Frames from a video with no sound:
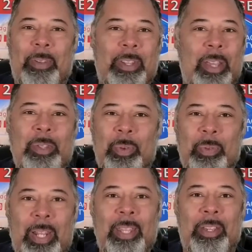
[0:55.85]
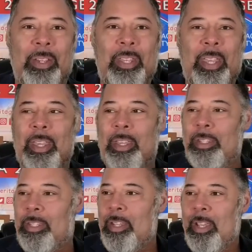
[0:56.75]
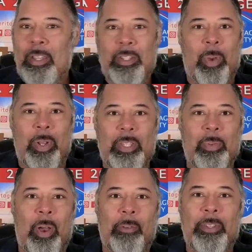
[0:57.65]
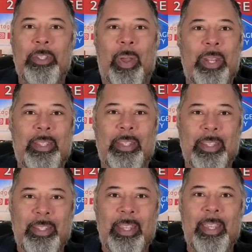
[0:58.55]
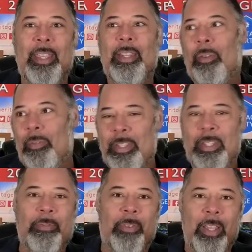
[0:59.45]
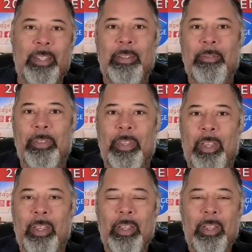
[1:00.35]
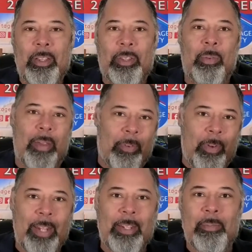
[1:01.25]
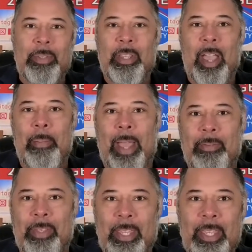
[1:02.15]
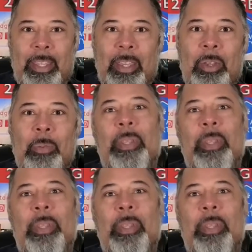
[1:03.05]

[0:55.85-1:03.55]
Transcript: And those were really good years, 2012 to 2016, obviously fighting for the referendum to come out of the EU.